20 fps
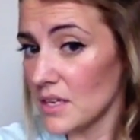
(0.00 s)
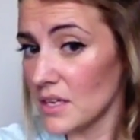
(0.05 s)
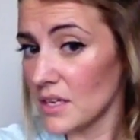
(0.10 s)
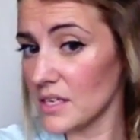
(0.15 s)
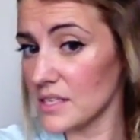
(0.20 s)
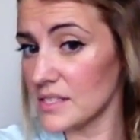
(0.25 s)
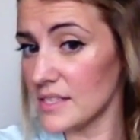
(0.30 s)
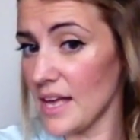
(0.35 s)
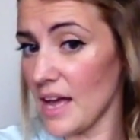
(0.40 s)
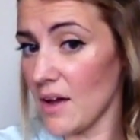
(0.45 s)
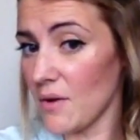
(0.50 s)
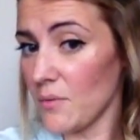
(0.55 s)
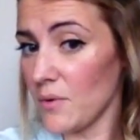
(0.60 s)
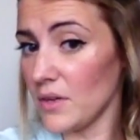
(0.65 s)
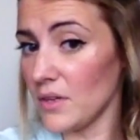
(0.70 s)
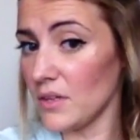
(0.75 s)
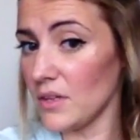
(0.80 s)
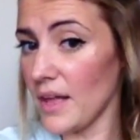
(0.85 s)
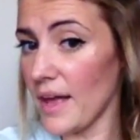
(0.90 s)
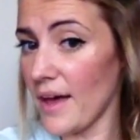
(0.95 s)
because that
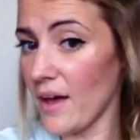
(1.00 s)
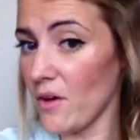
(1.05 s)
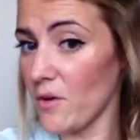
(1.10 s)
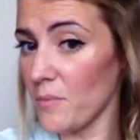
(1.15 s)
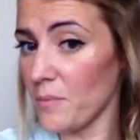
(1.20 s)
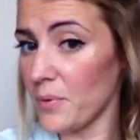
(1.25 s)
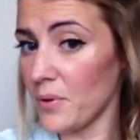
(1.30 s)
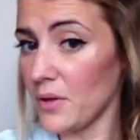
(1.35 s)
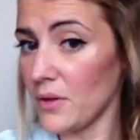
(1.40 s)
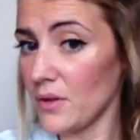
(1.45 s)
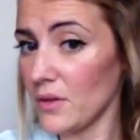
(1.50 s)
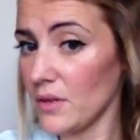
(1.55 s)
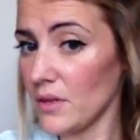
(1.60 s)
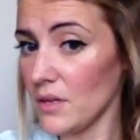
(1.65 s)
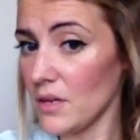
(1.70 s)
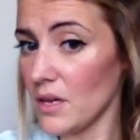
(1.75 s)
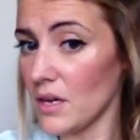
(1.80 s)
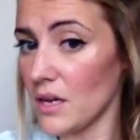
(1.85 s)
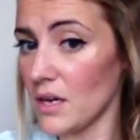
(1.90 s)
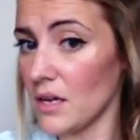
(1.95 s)
will help
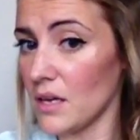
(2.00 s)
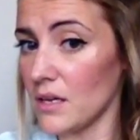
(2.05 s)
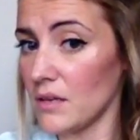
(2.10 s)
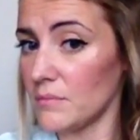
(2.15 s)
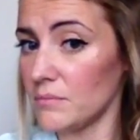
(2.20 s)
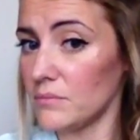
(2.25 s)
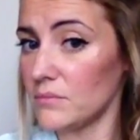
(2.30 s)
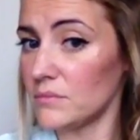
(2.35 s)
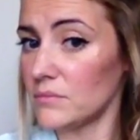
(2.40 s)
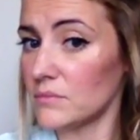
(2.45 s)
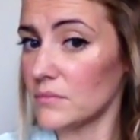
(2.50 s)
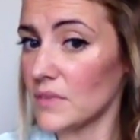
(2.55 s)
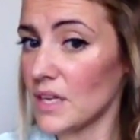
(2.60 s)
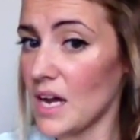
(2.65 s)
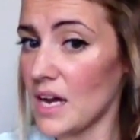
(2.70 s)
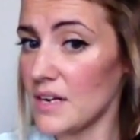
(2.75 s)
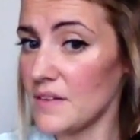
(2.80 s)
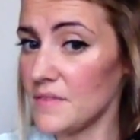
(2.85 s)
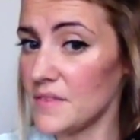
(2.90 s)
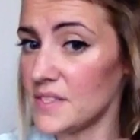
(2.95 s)

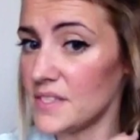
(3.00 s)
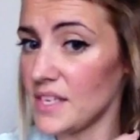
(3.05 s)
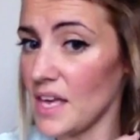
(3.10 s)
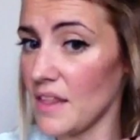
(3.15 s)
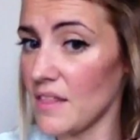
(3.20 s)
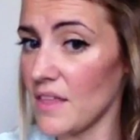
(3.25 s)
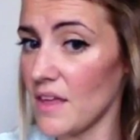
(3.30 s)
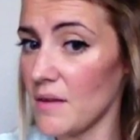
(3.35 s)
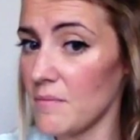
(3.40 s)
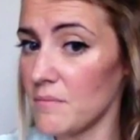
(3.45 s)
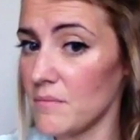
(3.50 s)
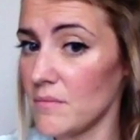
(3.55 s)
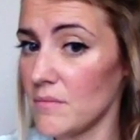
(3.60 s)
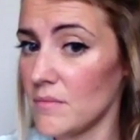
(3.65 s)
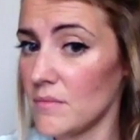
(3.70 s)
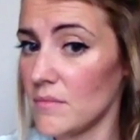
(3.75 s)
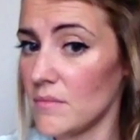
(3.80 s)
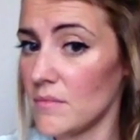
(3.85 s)
kind of set them.